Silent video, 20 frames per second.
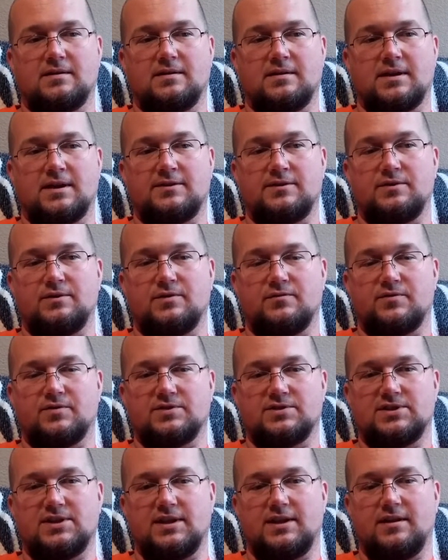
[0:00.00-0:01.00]
at the
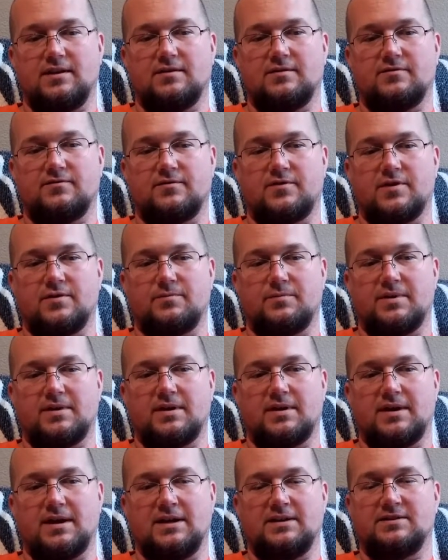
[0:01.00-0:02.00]
university from
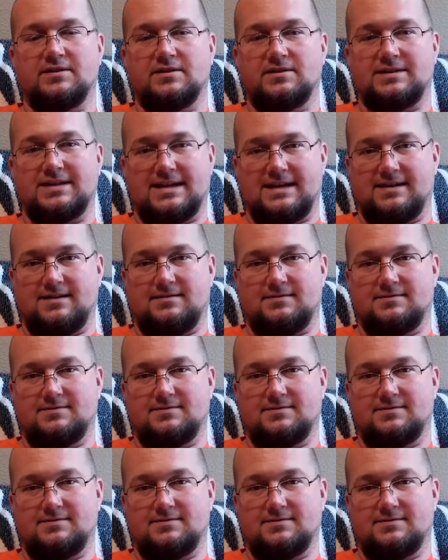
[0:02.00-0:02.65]
8 to 10.